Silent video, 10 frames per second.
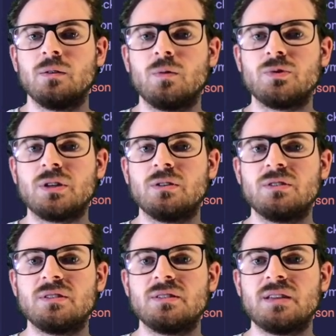what was it?
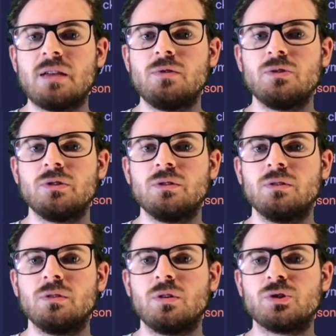Save user?
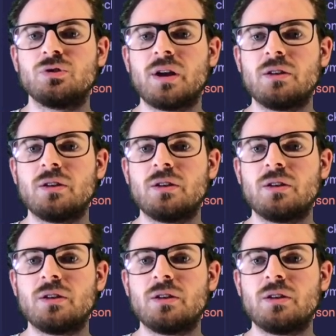Oh, it's create